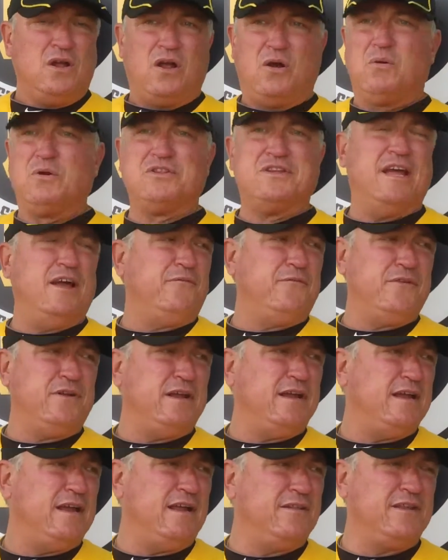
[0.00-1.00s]
Well,
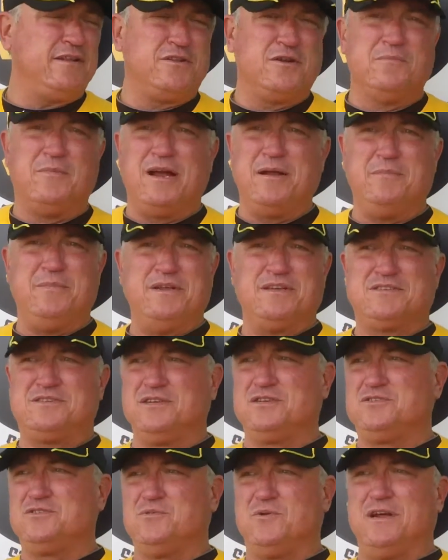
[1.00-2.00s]
definitely. I think there might be a
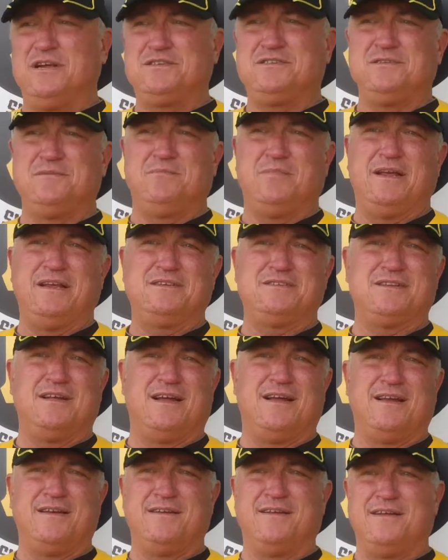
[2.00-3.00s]
situation based
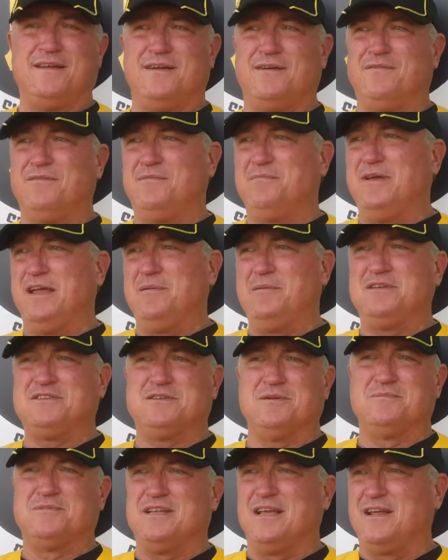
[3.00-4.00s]
on like maybe
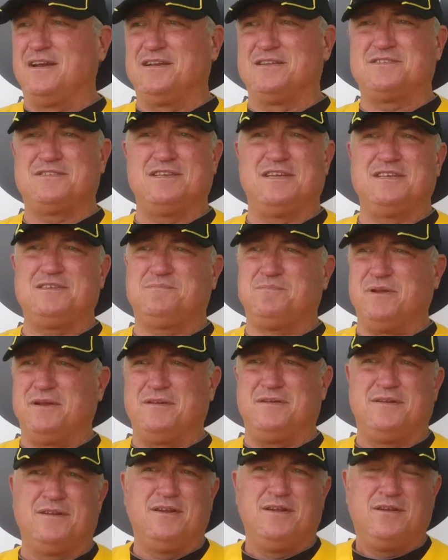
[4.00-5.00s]
some tendencies, but
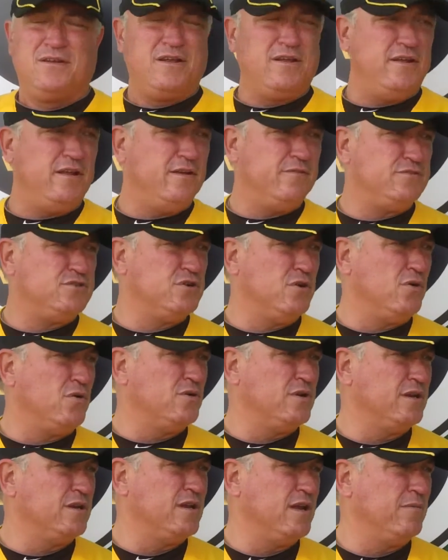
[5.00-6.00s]
if
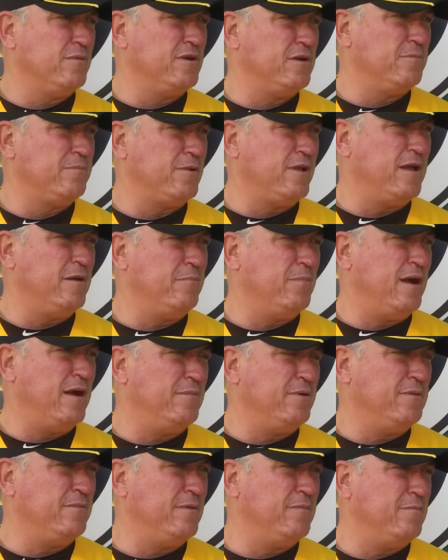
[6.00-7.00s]
Joel can come into play, I
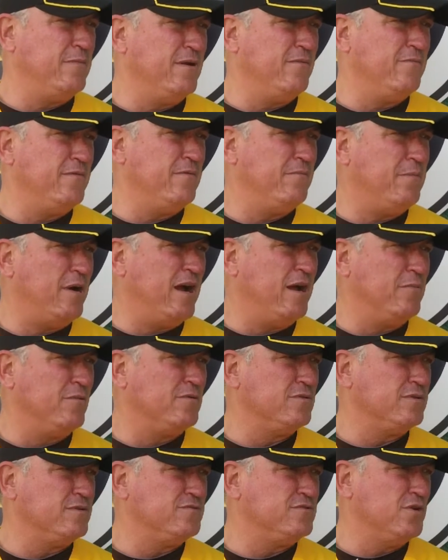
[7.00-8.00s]
mean, if
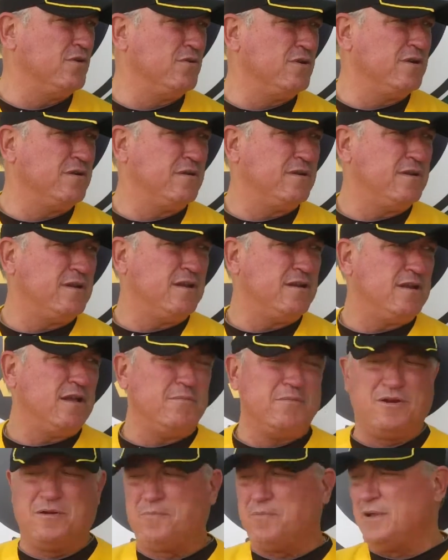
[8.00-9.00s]
Beimel, Joel can
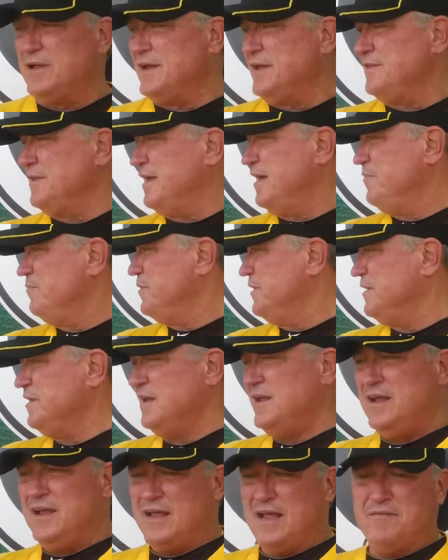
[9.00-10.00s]
come into play in that, but
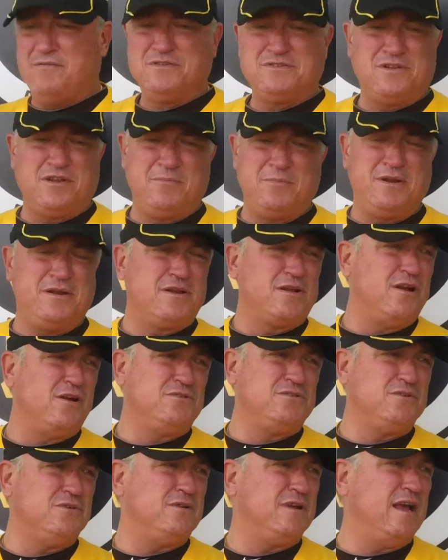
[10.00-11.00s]
Evan's going to be the
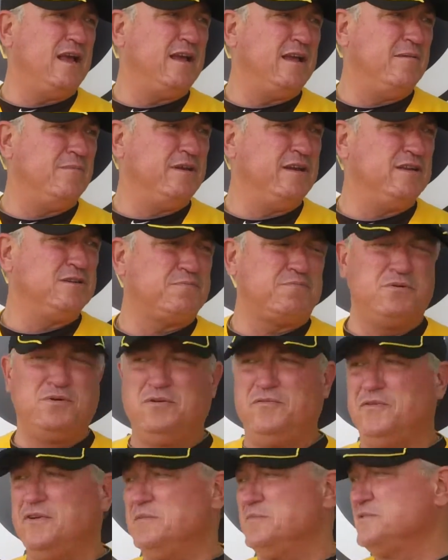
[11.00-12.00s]
go-to guy. I mean, he's
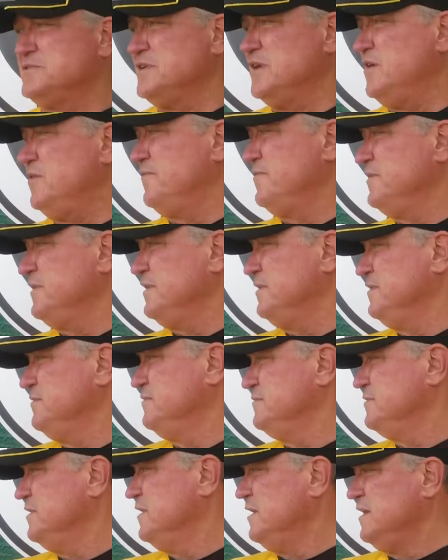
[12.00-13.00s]
proven himself.
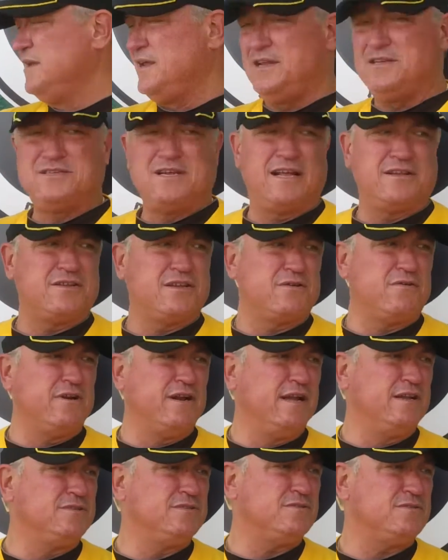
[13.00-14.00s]
He's got the
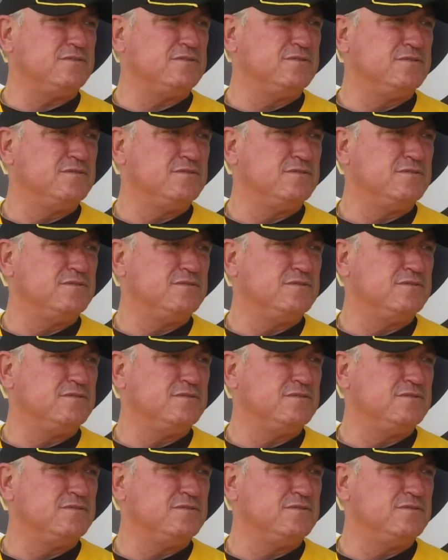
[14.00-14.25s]
credentials.